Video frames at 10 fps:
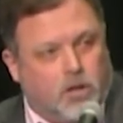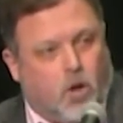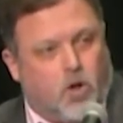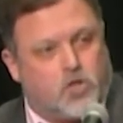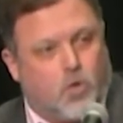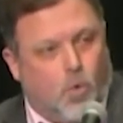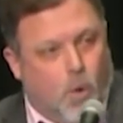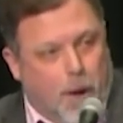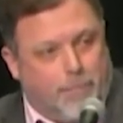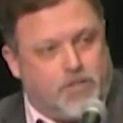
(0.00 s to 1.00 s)
law
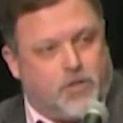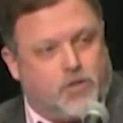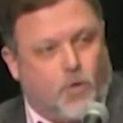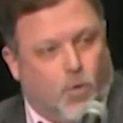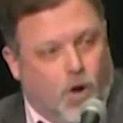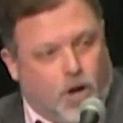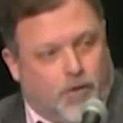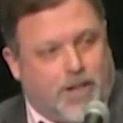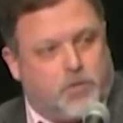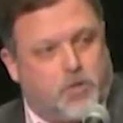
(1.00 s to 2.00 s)
school, business school,
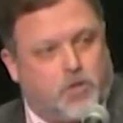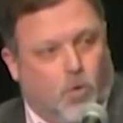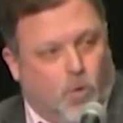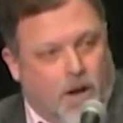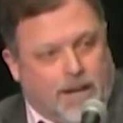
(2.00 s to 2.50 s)
graduate school,